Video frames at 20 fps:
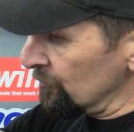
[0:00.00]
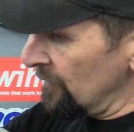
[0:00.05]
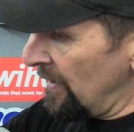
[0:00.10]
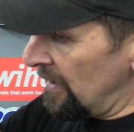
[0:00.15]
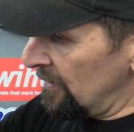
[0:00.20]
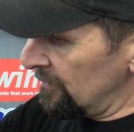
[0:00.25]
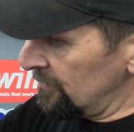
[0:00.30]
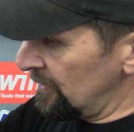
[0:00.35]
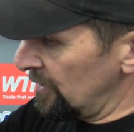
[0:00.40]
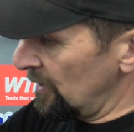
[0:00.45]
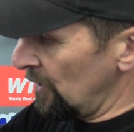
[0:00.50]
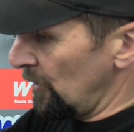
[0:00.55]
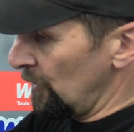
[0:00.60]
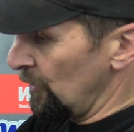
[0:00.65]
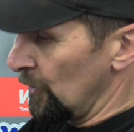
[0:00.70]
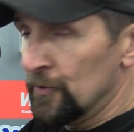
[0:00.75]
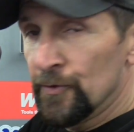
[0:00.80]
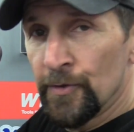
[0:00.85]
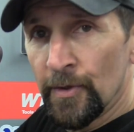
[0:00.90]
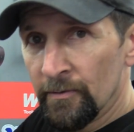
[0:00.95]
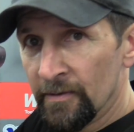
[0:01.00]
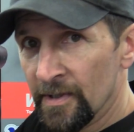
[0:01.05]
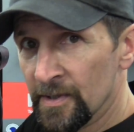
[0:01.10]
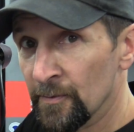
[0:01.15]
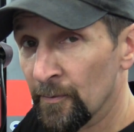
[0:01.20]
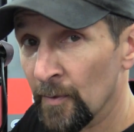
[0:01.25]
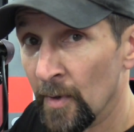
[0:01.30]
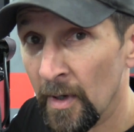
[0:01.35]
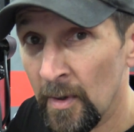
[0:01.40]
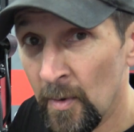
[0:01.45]
round and onto the
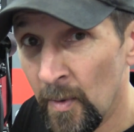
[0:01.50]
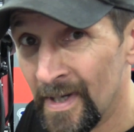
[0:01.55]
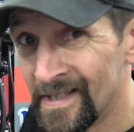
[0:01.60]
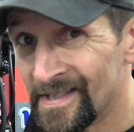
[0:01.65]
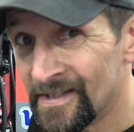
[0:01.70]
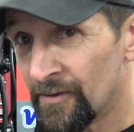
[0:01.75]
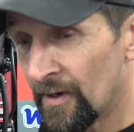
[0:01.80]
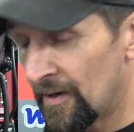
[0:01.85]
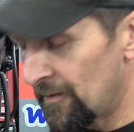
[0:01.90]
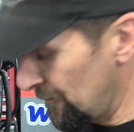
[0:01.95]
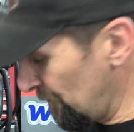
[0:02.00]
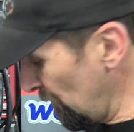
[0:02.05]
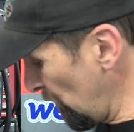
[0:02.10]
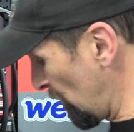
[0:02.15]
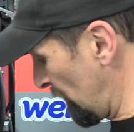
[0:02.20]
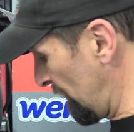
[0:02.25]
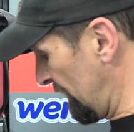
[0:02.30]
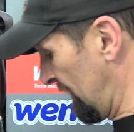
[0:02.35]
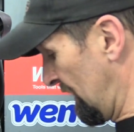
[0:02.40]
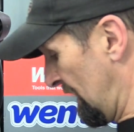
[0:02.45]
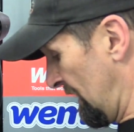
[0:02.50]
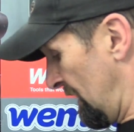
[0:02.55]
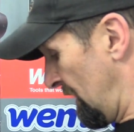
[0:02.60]
reservoir. Quite straightforward